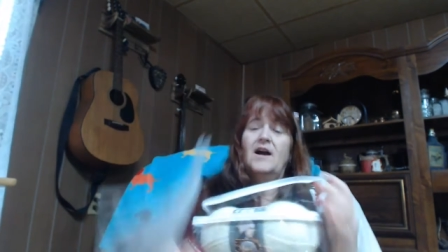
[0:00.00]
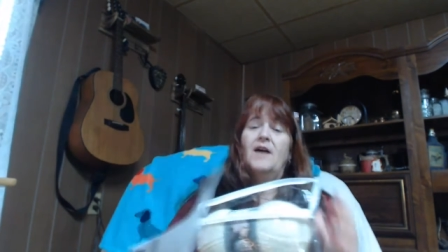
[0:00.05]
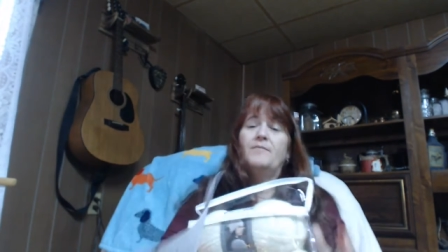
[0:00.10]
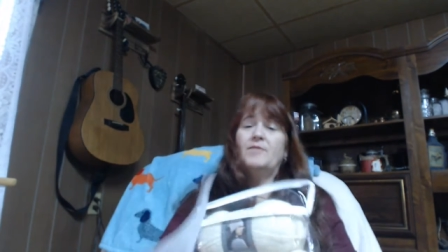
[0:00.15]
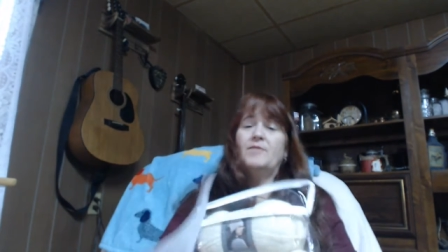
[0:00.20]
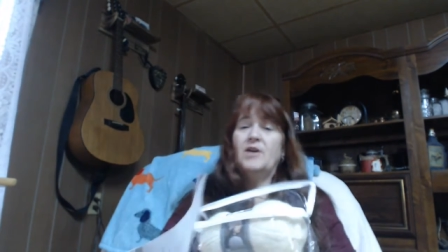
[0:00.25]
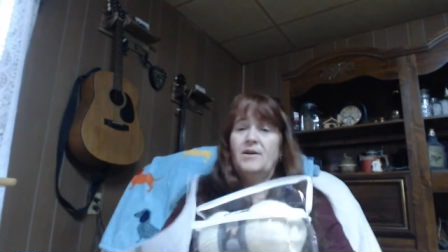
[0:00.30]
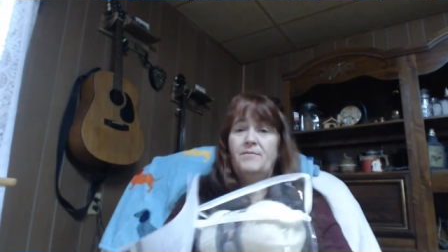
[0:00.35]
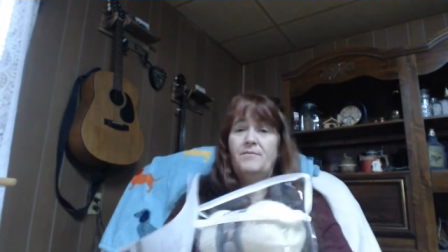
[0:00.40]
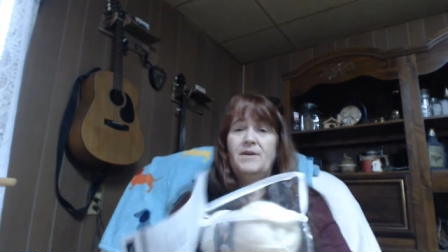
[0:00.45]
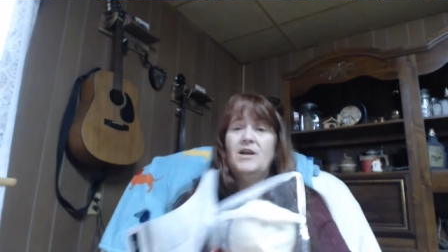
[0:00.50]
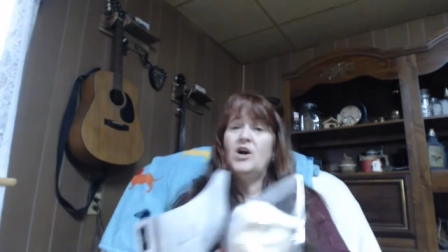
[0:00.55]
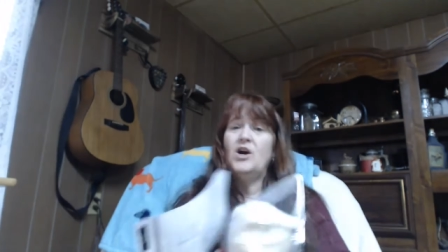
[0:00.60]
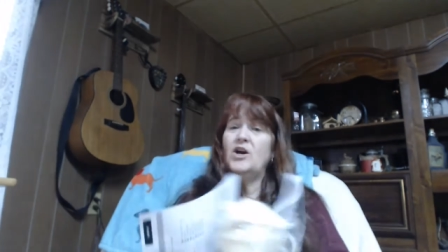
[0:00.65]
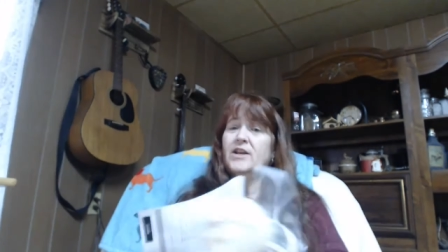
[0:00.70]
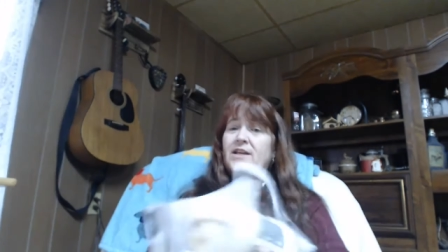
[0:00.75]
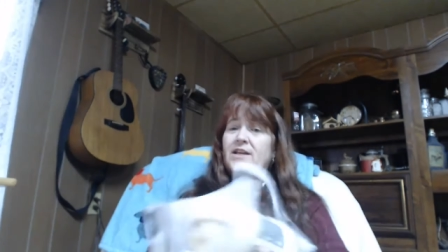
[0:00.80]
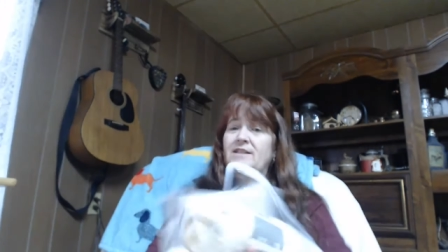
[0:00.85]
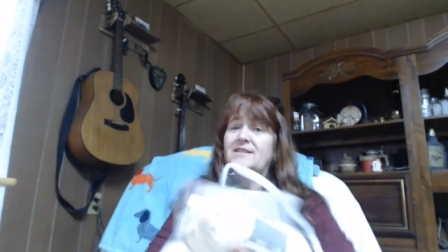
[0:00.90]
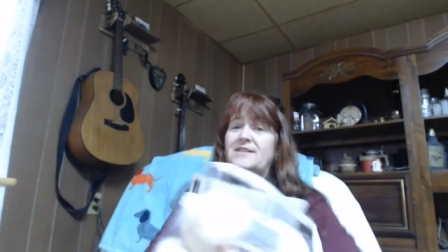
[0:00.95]
I'm going to be
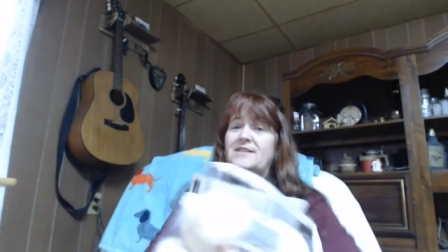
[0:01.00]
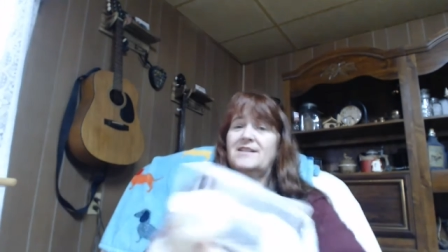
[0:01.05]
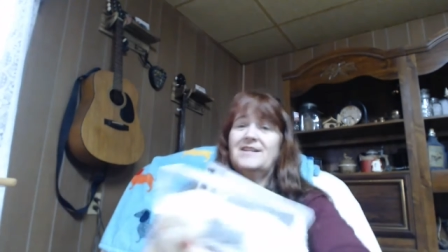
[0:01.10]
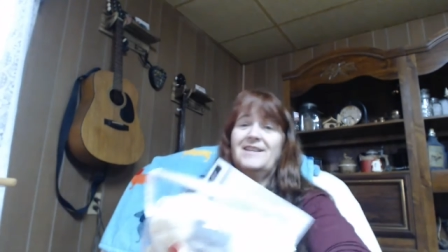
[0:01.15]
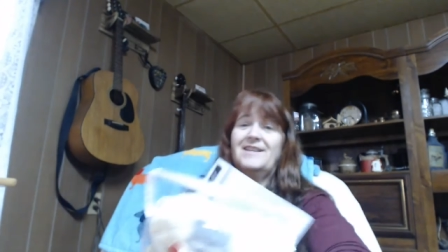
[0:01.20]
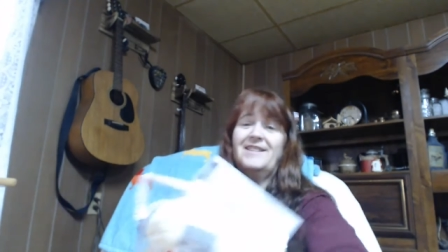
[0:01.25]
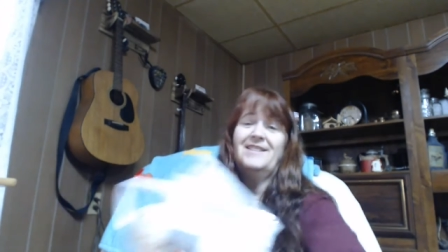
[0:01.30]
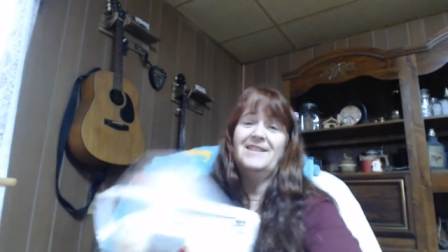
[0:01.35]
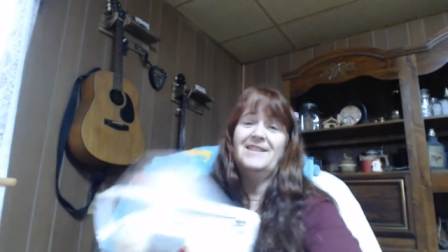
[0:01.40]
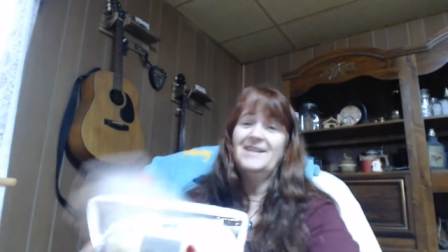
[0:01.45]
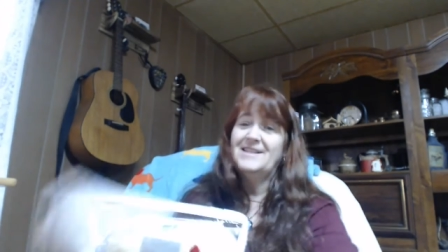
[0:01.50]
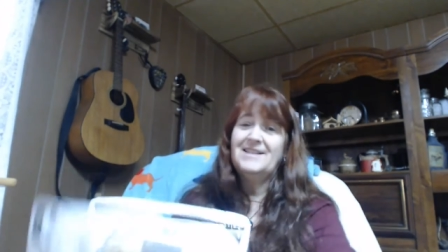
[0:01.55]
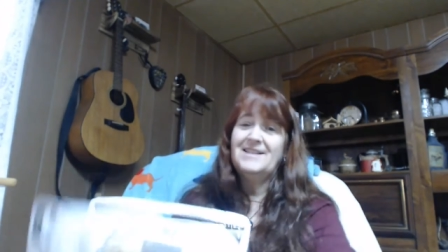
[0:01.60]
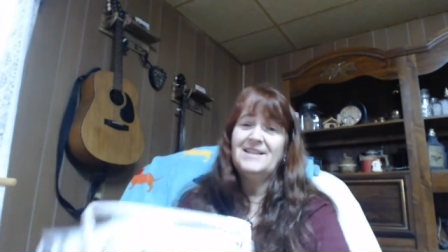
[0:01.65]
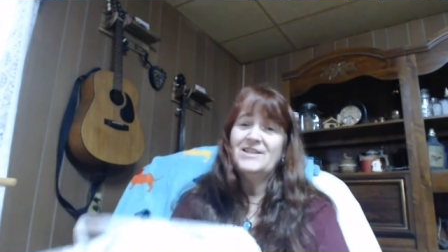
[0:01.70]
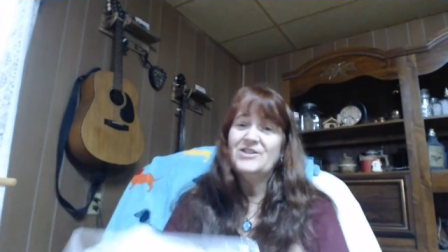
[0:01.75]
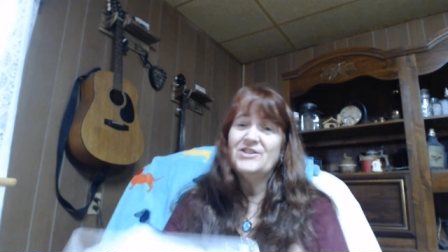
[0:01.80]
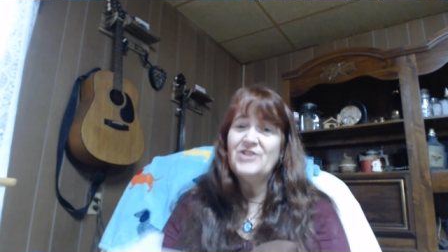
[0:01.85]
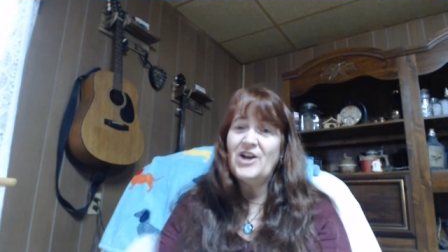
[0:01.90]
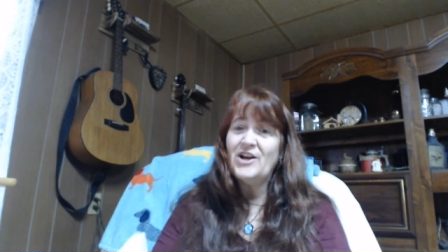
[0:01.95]
honest. This
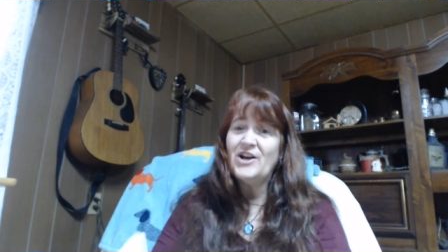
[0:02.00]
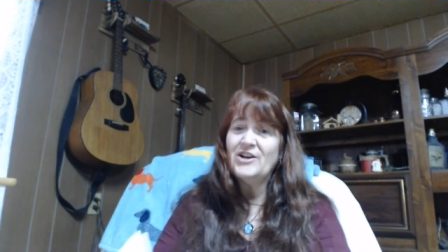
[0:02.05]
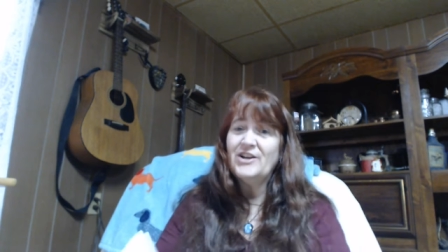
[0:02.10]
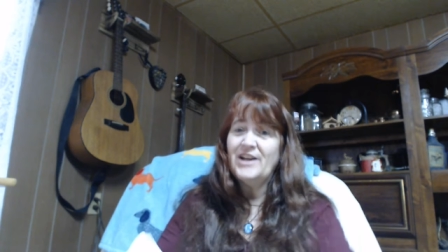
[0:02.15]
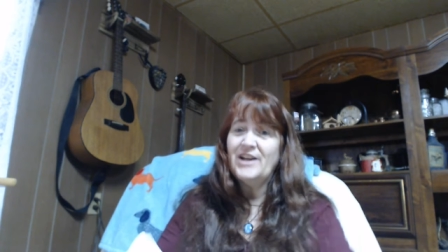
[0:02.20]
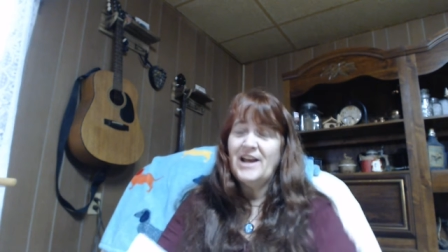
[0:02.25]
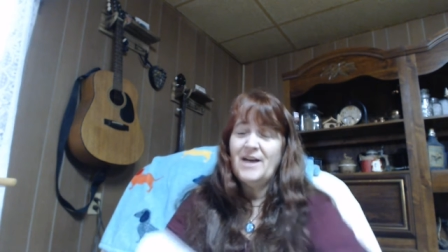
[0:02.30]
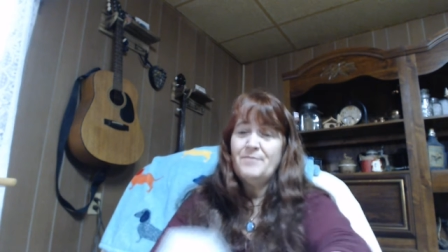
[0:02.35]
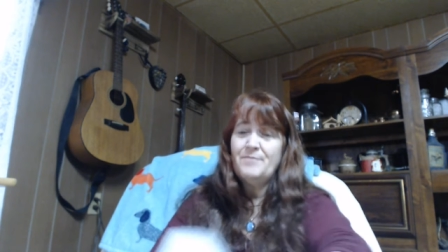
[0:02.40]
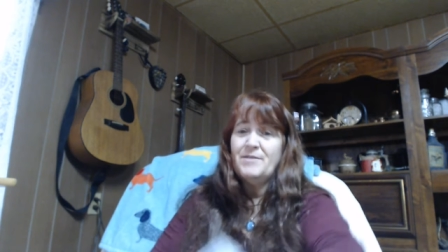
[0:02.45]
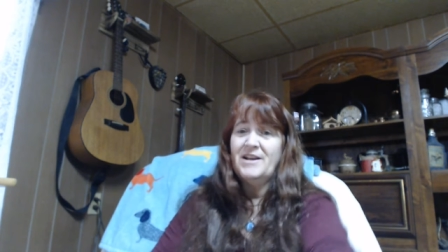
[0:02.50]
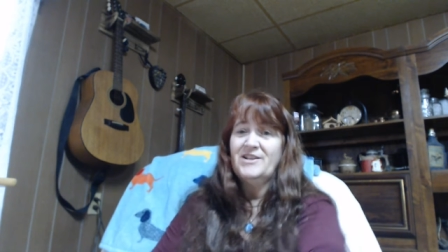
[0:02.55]
is not going to happen.